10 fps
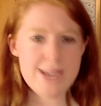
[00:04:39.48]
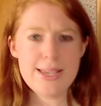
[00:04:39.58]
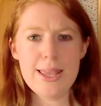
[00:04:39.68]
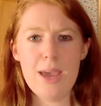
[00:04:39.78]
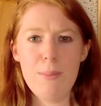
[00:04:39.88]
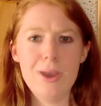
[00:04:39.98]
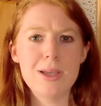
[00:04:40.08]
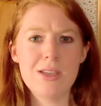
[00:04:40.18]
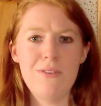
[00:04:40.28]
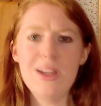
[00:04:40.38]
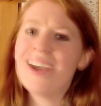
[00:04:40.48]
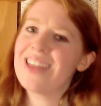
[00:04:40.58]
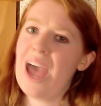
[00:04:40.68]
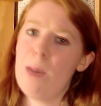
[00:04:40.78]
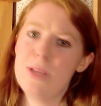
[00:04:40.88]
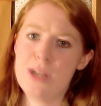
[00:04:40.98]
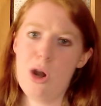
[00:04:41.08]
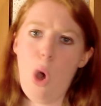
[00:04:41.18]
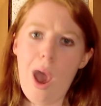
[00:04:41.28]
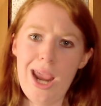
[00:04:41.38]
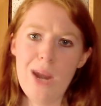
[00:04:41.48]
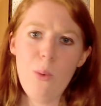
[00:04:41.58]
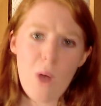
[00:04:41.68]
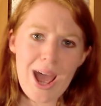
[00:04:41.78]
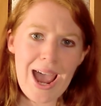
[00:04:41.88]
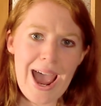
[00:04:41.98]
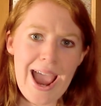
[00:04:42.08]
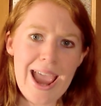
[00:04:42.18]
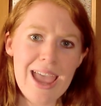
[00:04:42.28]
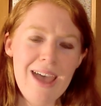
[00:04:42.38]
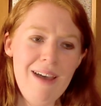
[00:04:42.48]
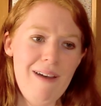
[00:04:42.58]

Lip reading: I say that because I feel like that happens a lot in YA.